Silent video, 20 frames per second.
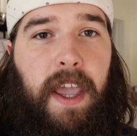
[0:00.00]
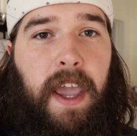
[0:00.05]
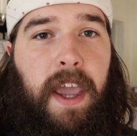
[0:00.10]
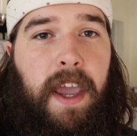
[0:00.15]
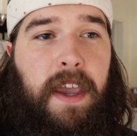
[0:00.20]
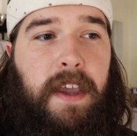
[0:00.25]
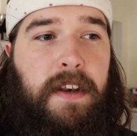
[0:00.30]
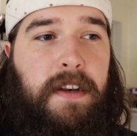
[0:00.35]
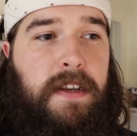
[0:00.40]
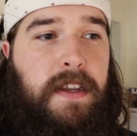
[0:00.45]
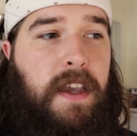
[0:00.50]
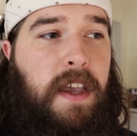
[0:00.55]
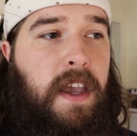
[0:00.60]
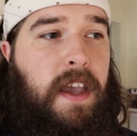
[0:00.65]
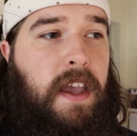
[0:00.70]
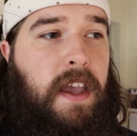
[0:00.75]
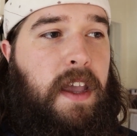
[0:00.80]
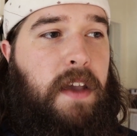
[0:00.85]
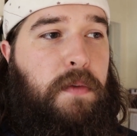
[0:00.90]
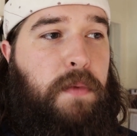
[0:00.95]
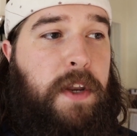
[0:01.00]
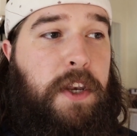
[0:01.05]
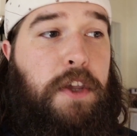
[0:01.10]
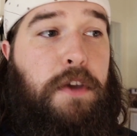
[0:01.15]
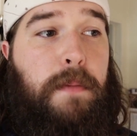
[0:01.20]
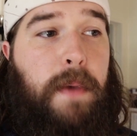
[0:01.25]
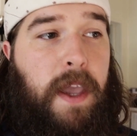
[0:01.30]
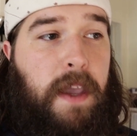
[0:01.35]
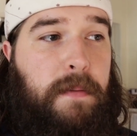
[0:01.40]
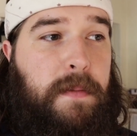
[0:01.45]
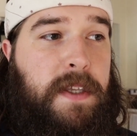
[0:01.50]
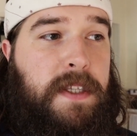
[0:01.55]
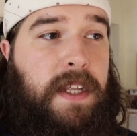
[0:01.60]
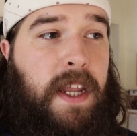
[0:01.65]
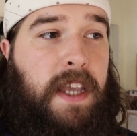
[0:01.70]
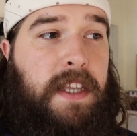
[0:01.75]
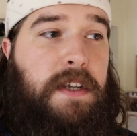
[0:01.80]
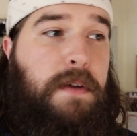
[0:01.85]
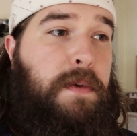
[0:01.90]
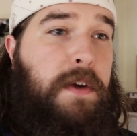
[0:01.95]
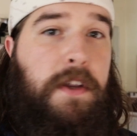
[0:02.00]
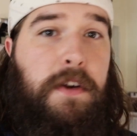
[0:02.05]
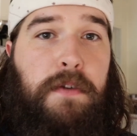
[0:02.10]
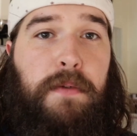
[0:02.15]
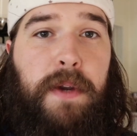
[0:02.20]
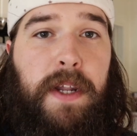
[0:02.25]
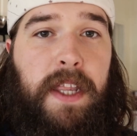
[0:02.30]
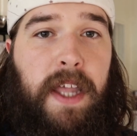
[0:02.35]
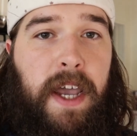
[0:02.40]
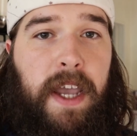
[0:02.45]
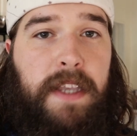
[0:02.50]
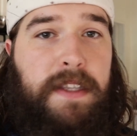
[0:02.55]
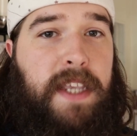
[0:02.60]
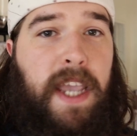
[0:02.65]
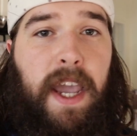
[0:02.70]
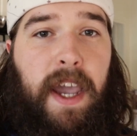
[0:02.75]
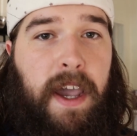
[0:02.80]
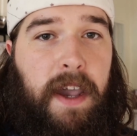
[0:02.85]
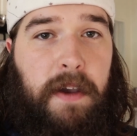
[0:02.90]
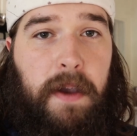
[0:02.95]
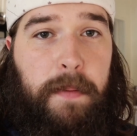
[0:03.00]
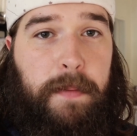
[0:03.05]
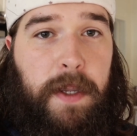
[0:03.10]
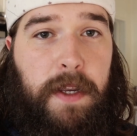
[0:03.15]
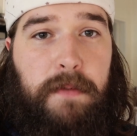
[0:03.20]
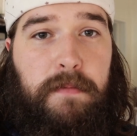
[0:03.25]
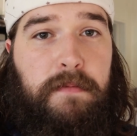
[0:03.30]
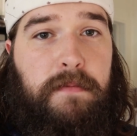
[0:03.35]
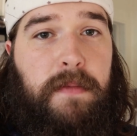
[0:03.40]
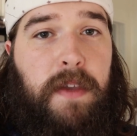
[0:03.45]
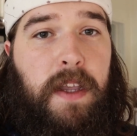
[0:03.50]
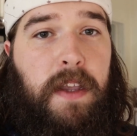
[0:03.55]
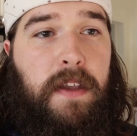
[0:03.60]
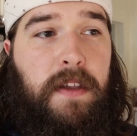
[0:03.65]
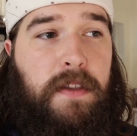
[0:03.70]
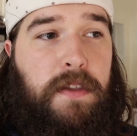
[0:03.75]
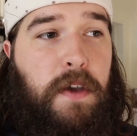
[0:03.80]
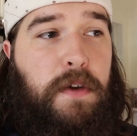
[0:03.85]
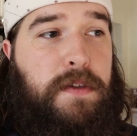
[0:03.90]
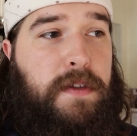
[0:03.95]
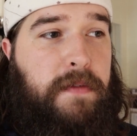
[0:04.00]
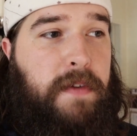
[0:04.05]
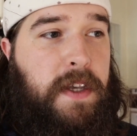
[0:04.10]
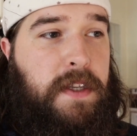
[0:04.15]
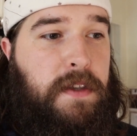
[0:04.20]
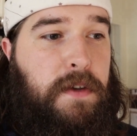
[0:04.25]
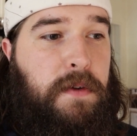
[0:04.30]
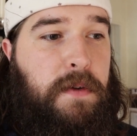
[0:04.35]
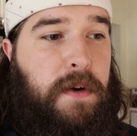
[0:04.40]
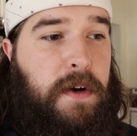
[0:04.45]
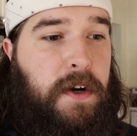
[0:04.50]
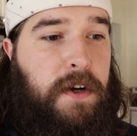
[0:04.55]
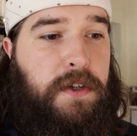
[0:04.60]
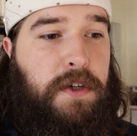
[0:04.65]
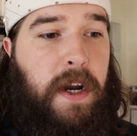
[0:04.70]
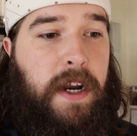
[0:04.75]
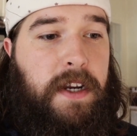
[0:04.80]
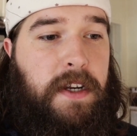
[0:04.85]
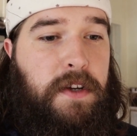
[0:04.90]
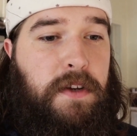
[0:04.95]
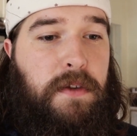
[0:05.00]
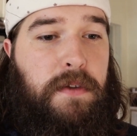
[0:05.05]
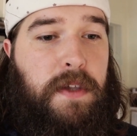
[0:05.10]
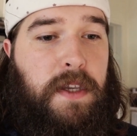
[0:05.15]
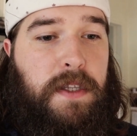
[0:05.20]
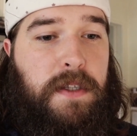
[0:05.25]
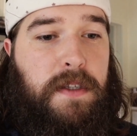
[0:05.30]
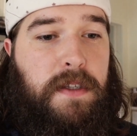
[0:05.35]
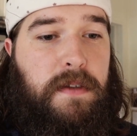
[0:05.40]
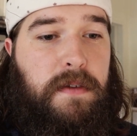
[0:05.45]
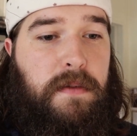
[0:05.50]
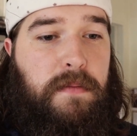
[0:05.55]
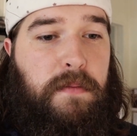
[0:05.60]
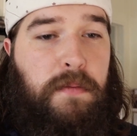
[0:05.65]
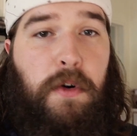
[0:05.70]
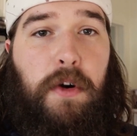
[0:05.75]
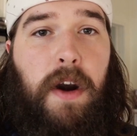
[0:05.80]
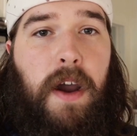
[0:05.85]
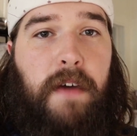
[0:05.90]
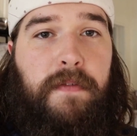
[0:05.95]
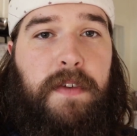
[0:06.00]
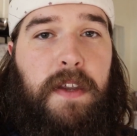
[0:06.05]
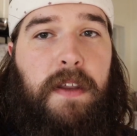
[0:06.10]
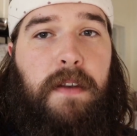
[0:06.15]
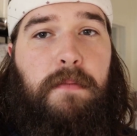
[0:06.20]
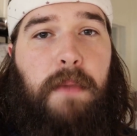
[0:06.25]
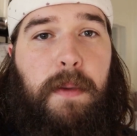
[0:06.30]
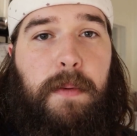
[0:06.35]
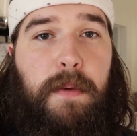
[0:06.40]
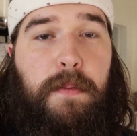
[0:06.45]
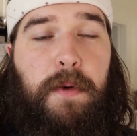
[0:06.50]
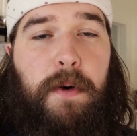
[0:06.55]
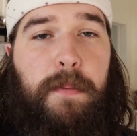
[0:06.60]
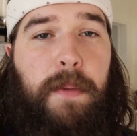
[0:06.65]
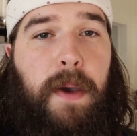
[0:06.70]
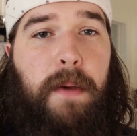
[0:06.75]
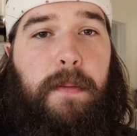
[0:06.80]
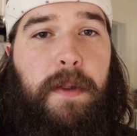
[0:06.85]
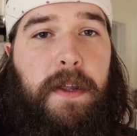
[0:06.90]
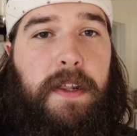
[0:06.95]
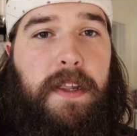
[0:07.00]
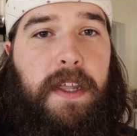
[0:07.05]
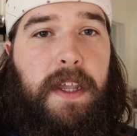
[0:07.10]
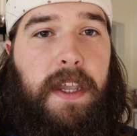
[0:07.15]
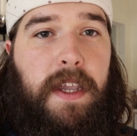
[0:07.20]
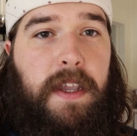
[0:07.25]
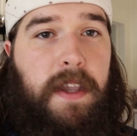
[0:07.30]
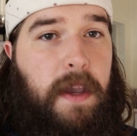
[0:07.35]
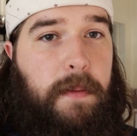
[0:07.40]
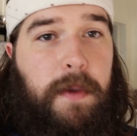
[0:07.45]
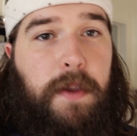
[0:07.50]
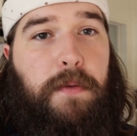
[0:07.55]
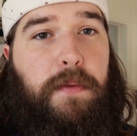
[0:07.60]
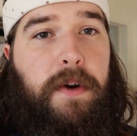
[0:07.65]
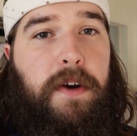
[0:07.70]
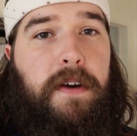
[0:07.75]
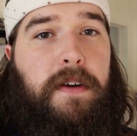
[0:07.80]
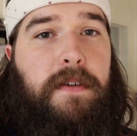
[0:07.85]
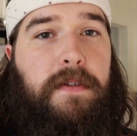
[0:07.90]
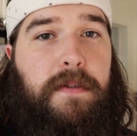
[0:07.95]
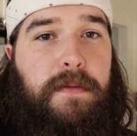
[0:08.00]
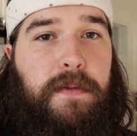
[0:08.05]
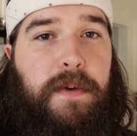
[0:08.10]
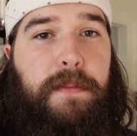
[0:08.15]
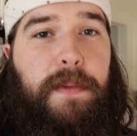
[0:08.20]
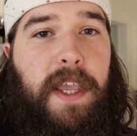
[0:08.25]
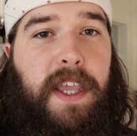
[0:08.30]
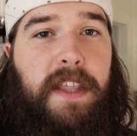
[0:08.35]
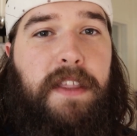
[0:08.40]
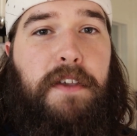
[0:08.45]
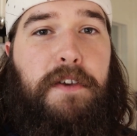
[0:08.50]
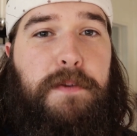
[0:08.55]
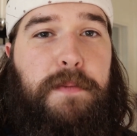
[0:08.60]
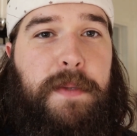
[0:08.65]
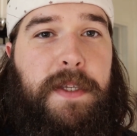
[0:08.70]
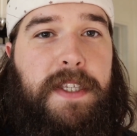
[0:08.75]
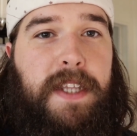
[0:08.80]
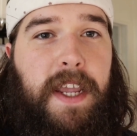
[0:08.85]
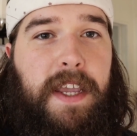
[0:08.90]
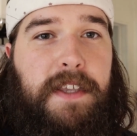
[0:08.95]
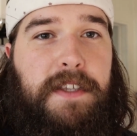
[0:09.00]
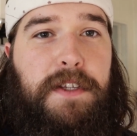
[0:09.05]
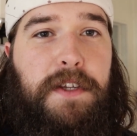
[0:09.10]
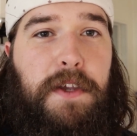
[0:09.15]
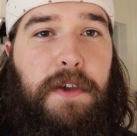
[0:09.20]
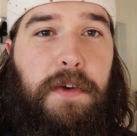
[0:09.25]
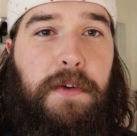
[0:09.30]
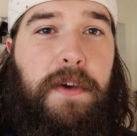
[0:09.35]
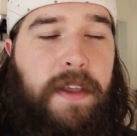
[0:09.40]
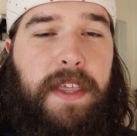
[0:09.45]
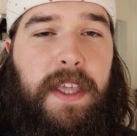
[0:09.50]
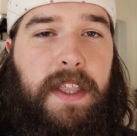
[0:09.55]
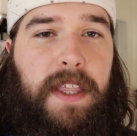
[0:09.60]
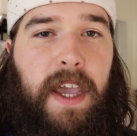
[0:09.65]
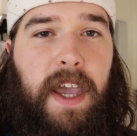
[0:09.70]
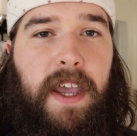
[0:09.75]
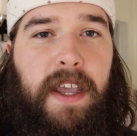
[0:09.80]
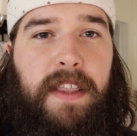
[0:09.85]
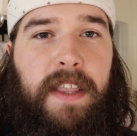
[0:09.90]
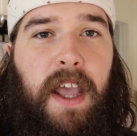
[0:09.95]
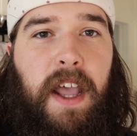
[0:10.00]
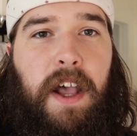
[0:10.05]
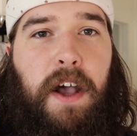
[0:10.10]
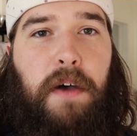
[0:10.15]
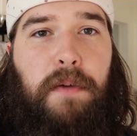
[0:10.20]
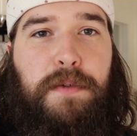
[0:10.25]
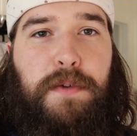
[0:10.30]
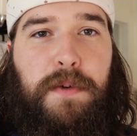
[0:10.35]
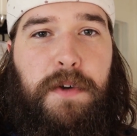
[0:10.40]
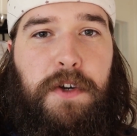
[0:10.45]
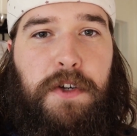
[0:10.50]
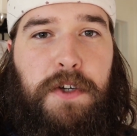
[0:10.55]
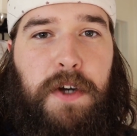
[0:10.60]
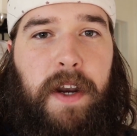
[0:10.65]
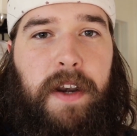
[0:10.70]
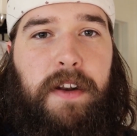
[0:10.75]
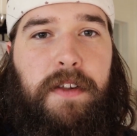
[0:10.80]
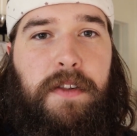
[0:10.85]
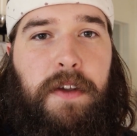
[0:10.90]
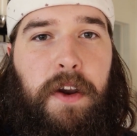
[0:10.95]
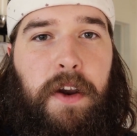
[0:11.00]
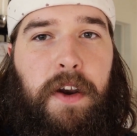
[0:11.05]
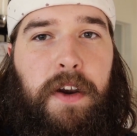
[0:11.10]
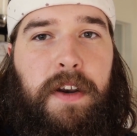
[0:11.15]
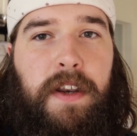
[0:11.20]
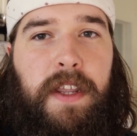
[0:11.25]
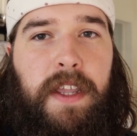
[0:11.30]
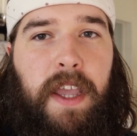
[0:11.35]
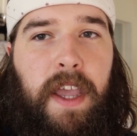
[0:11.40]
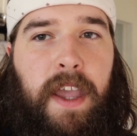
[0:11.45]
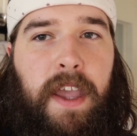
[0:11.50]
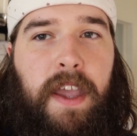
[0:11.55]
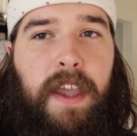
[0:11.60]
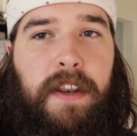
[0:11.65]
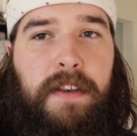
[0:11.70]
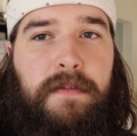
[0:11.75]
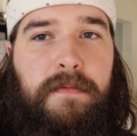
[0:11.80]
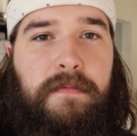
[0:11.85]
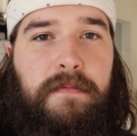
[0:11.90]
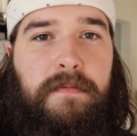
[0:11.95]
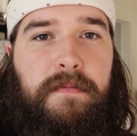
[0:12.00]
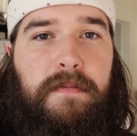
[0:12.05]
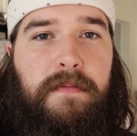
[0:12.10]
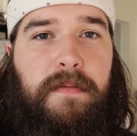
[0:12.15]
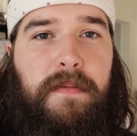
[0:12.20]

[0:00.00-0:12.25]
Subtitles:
And when you make mistakes, I want you to realize, yeah, I mean, those of us who are trying to do this more often, maybe more publicly, I mean, we're making those mistakes too. I think that helps when you're trying to learn, and